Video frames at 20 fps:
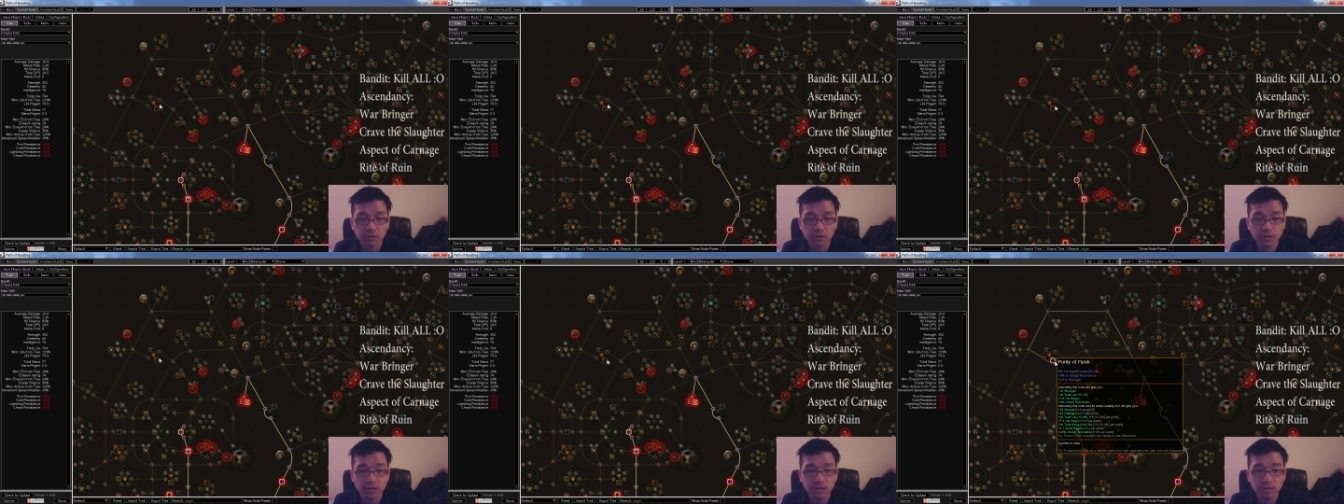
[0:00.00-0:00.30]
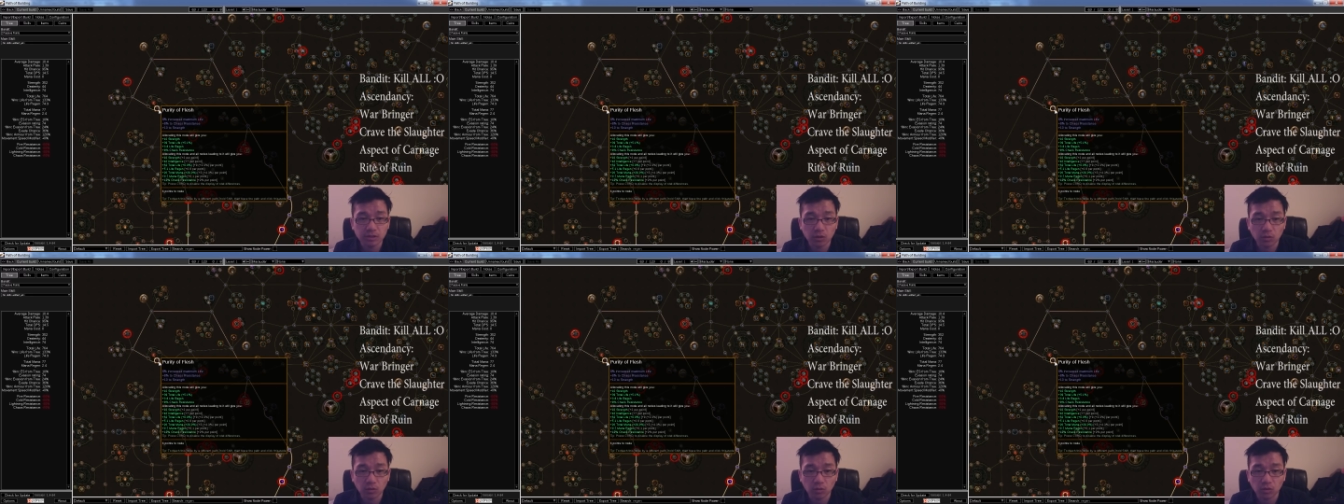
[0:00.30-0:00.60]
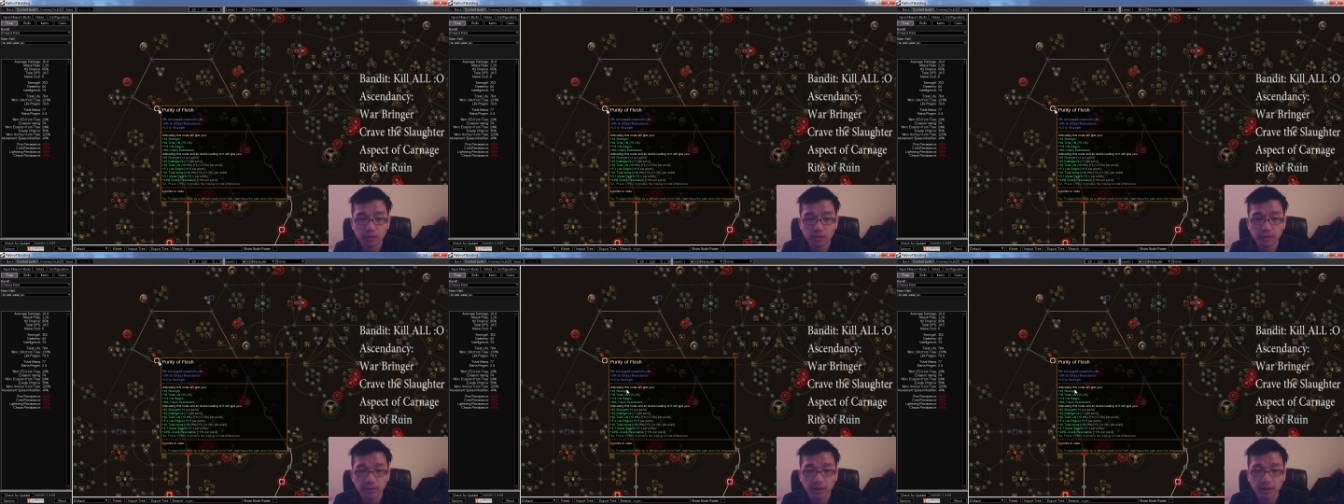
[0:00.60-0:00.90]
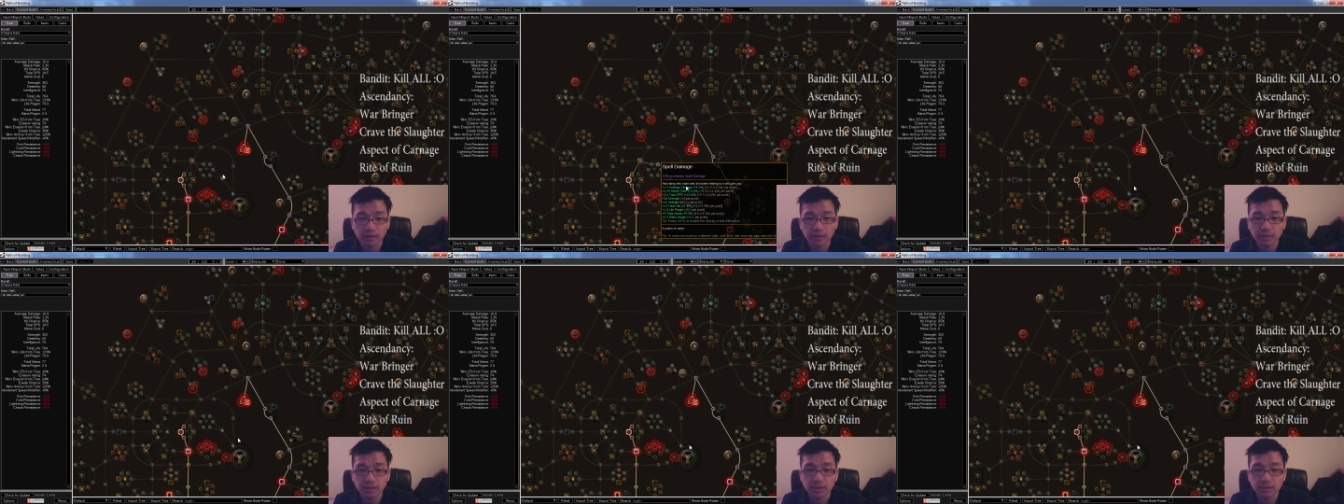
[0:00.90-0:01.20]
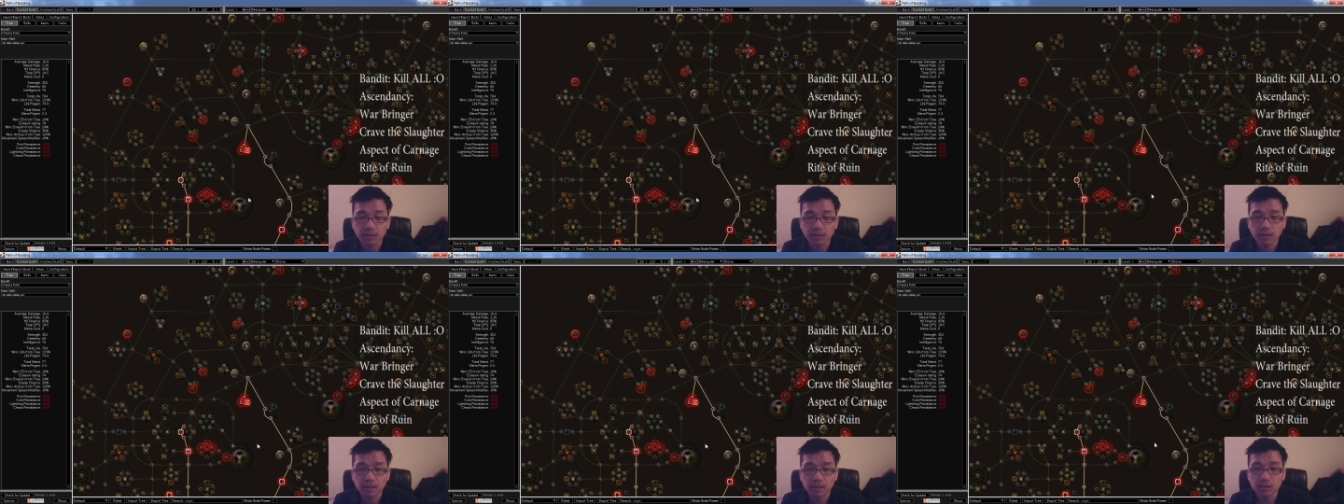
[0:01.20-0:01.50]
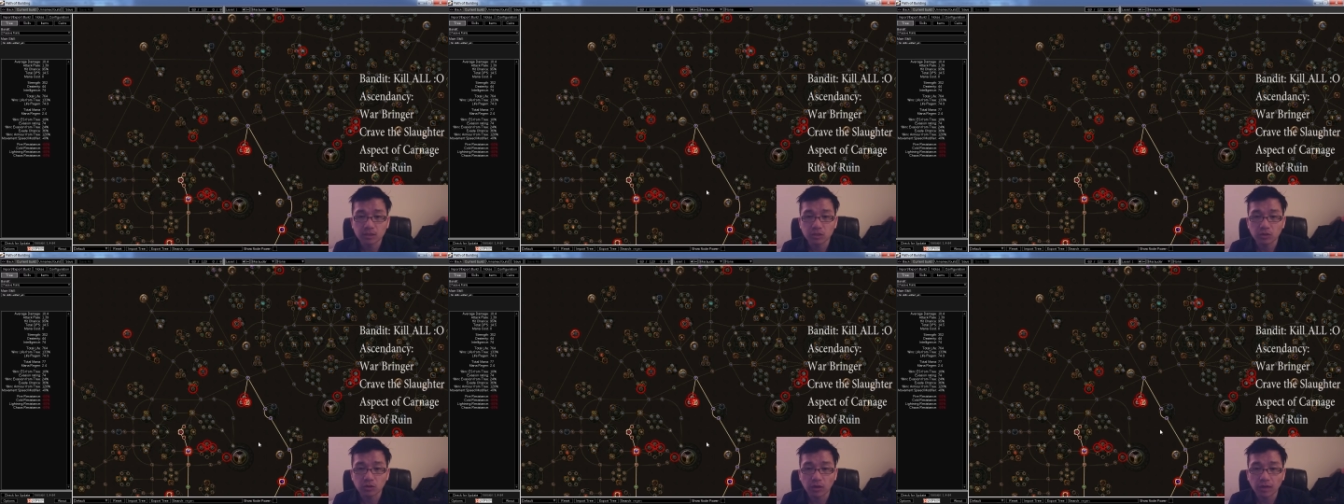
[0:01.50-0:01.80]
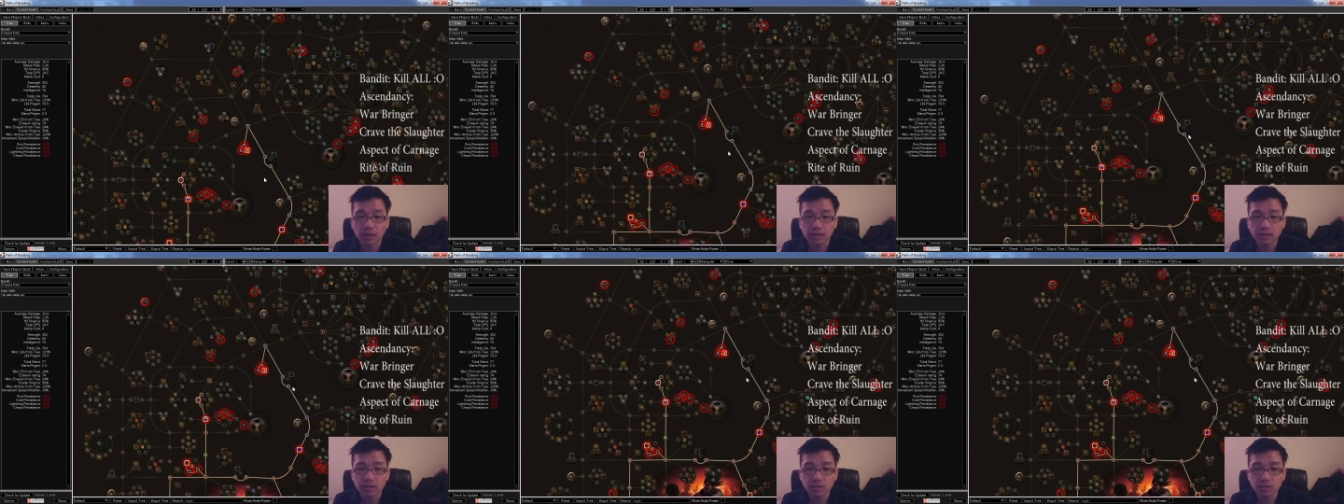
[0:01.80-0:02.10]
don't worry about it. So at
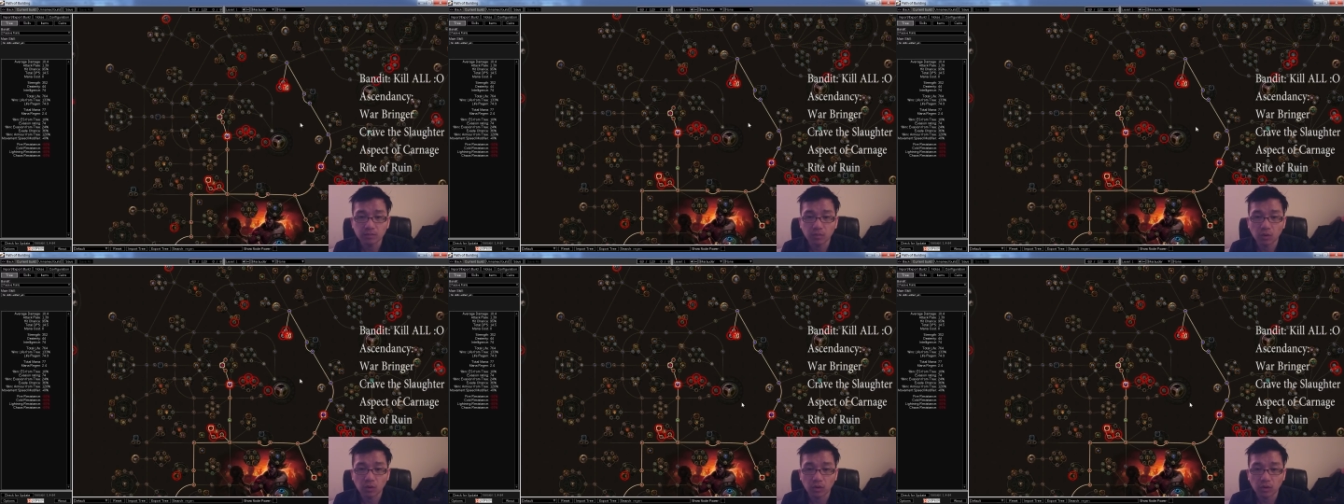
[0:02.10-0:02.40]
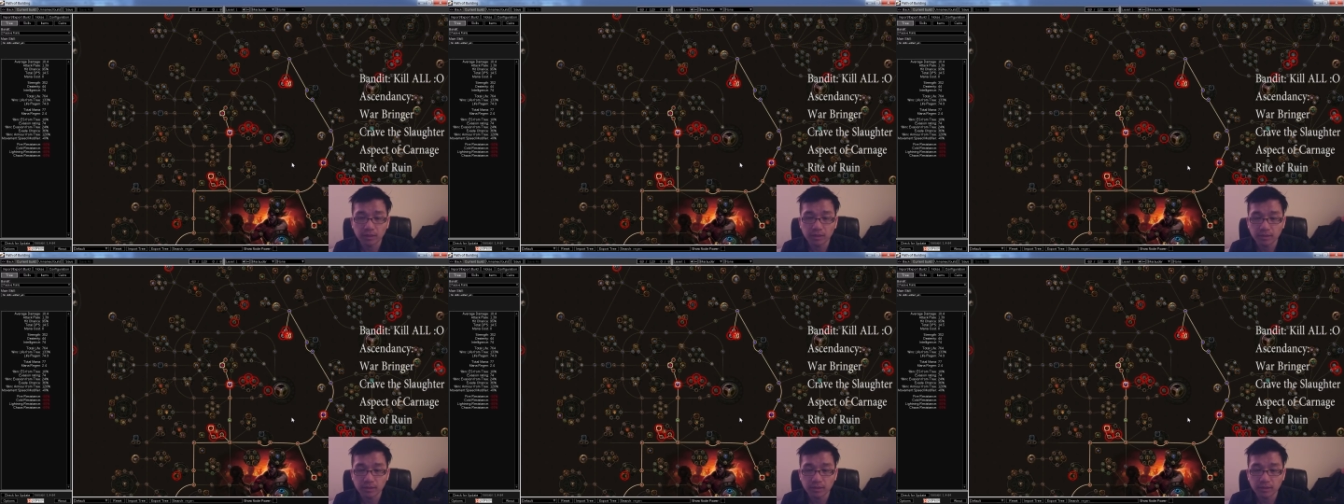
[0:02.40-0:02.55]
this point,